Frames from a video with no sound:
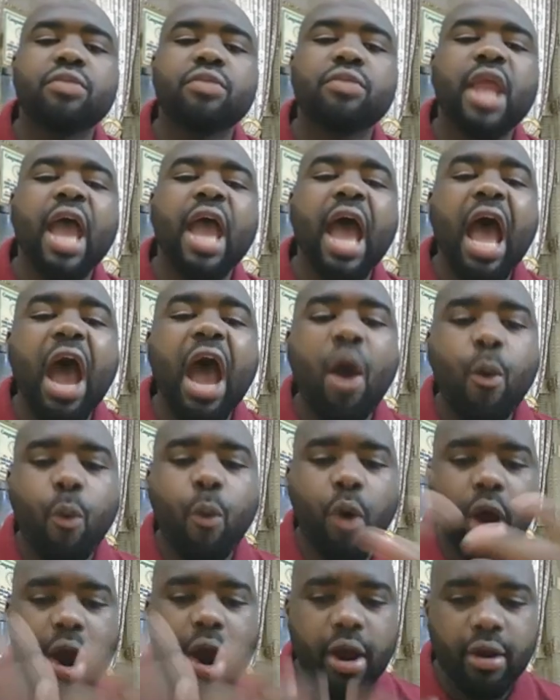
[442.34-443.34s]

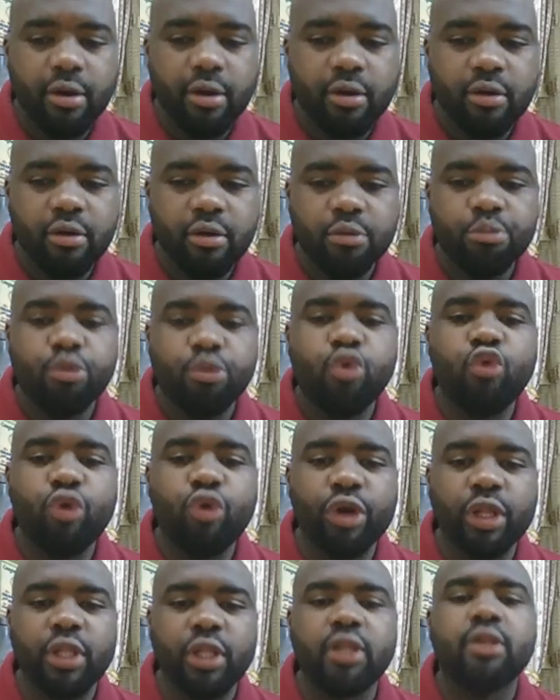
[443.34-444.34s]
our,
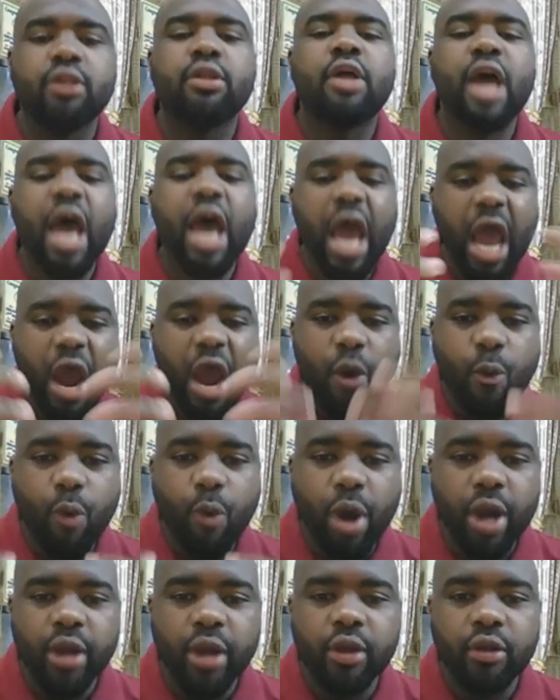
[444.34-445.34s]
plural, our,
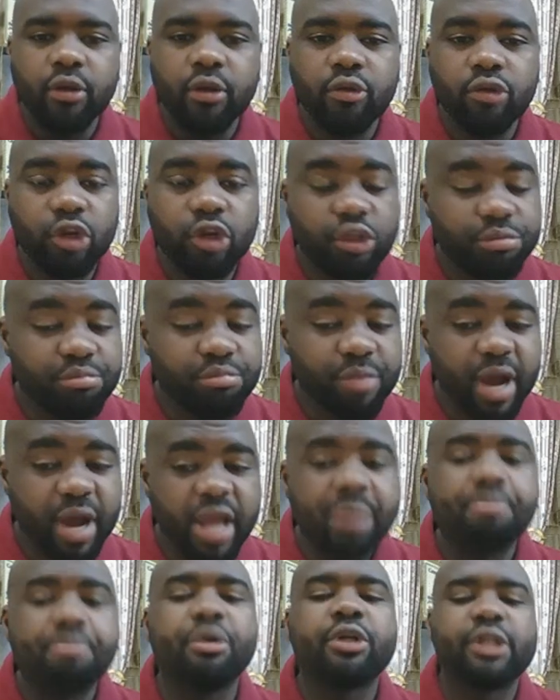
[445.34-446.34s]
not my
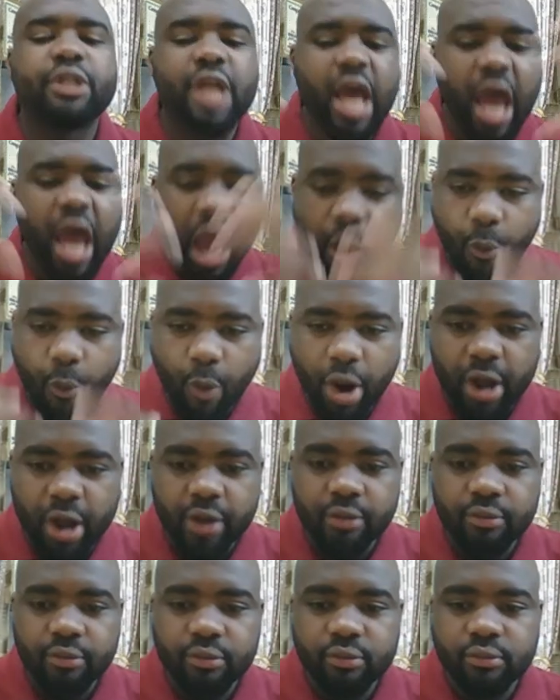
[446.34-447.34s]
but our,
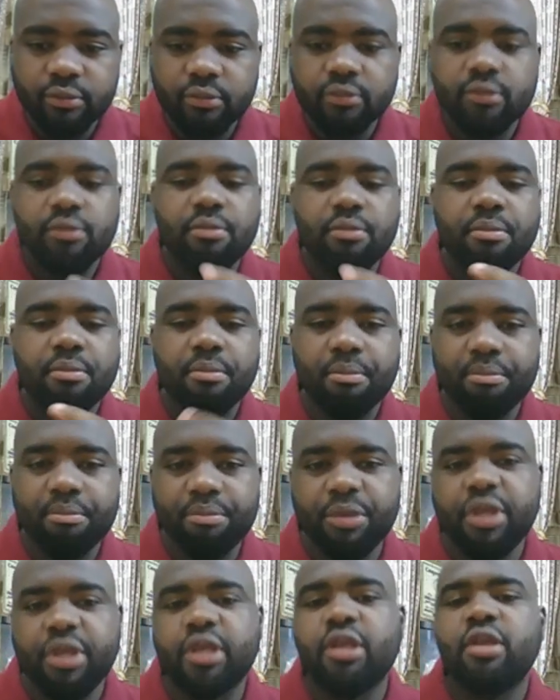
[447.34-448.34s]

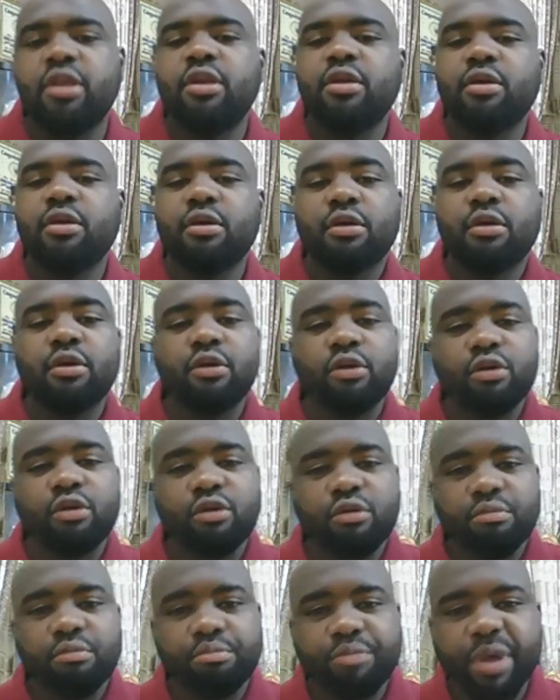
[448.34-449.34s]
me,
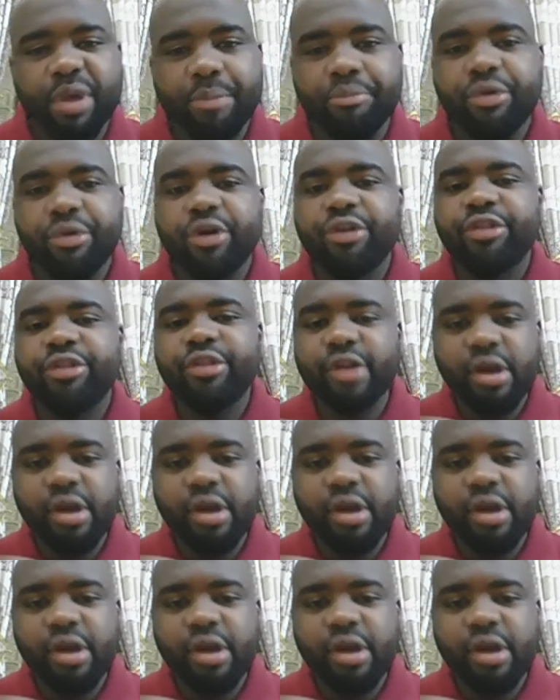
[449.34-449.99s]
my brother, my